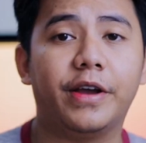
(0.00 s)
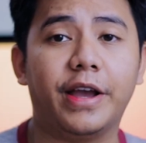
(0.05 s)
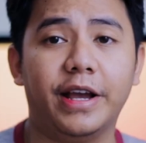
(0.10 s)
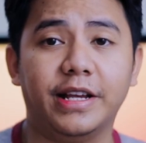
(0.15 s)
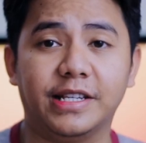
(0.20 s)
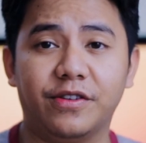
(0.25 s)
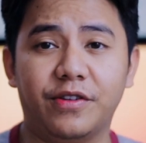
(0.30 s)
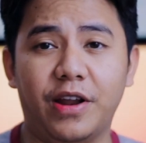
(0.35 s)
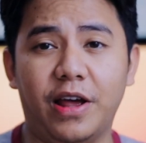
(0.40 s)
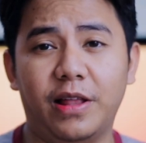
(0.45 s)
Okay,
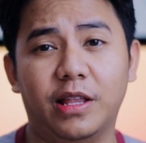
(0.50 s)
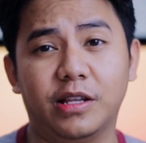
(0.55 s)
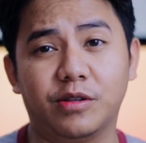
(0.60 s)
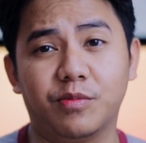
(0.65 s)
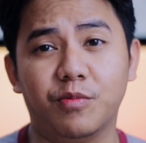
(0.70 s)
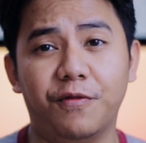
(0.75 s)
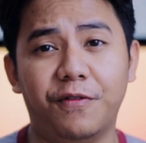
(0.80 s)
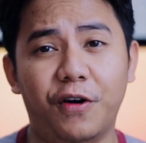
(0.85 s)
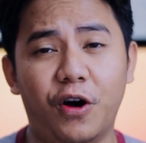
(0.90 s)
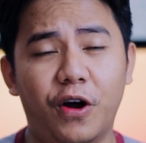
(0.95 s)
so now let's
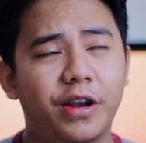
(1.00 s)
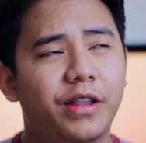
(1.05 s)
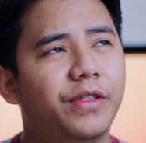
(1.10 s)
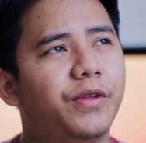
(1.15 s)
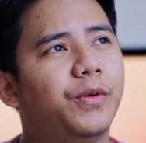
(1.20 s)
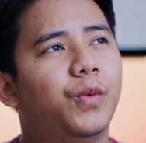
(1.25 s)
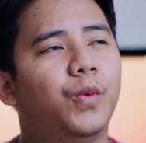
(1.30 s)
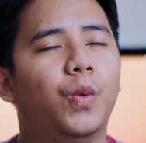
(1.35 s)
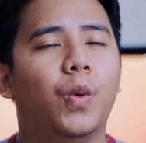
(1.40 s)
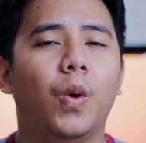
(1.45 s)
move on
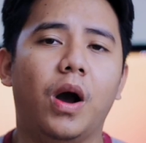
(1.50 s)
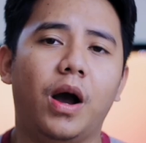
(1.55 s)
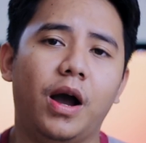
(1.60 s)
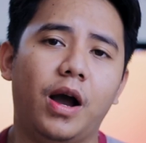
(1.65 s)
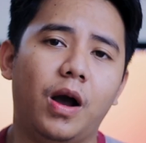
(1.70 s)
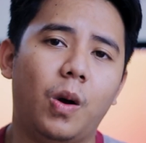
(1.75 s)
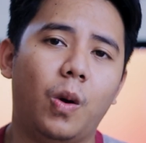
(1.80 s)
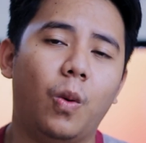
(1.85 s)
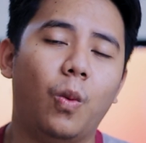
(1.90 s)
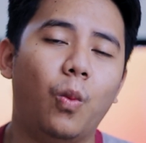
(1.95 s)
to
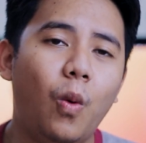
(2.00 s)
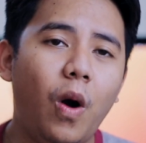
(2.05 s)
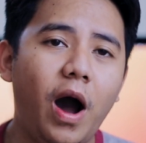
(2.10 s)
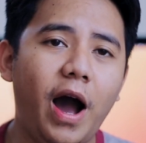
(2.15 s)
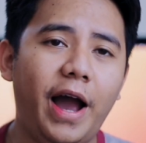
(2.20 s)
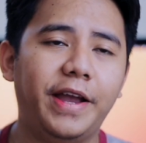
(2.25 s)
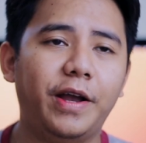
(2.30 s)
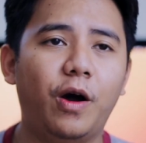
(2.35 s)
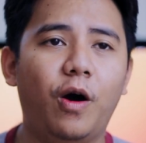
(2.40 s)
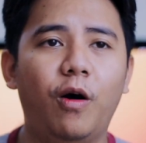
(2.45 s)

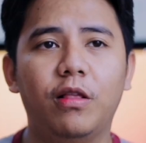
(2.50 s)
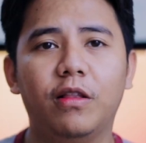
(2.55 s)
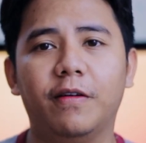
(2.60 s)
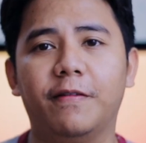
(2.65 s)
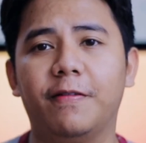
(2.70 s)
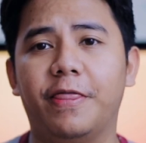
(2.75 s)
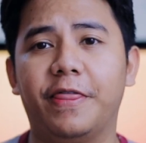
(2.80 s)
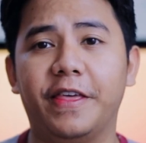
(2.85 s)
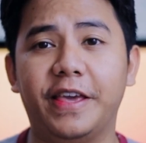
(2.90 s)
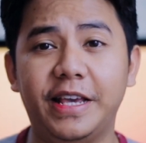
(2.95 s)
why all
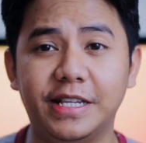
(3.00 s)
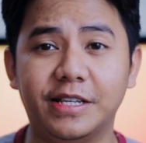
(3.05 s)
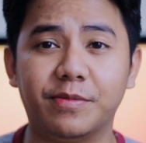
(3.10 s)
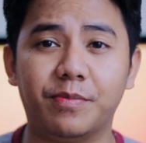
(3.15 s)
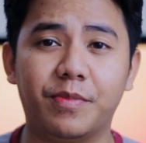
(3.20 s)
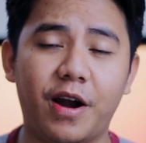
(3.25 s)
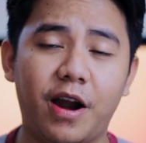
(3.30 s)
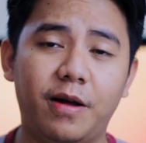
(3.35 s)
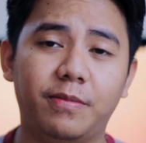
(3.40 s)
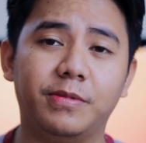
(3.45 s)
of these
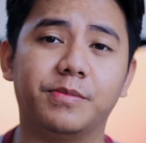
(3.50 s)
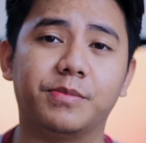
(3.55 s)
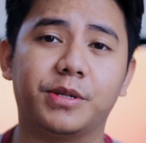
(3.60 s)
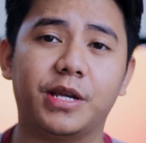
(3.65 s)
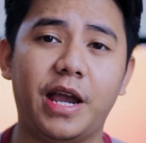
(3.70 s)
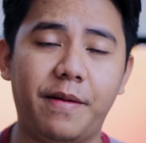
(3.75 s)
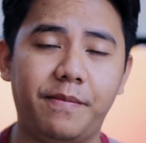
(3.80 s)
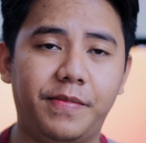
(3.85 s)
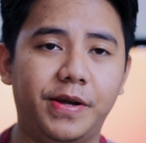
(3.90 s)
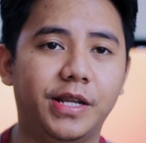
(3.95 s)
problems
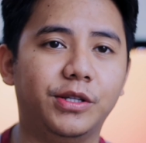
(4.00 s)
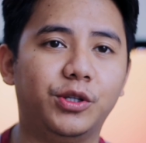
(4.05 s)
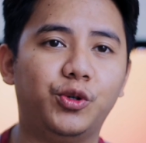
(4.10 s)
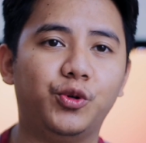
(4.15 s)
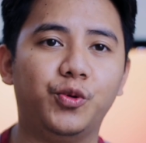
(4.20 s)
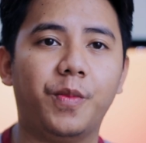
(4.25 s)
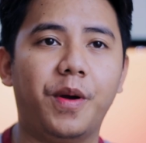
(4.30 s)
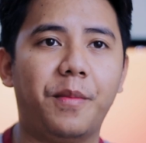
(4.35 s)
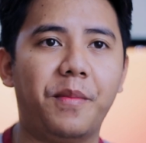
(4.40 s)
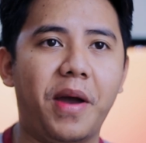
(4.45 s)
happen
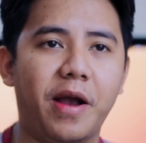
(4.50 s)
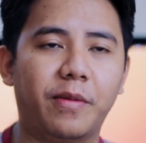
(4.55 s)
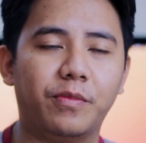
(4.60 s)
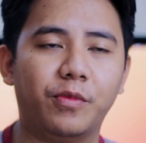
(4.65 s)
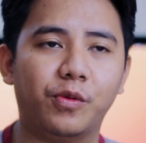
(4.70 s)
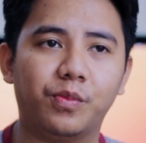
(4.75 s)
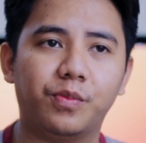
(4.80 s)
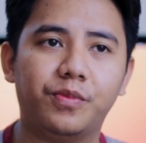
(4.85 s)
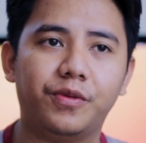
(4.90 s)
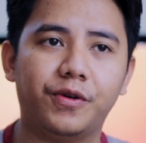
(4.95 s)
to my
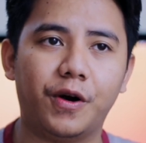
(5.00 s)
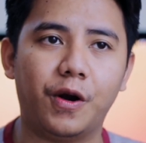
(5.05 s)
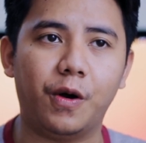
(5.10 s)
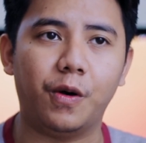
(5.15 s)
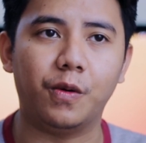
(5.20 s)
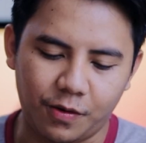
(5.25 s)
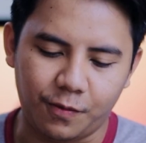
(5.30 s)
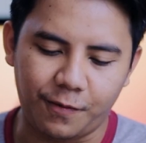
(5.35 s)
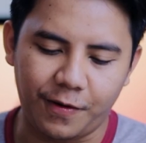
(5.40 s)
MacBook Pro.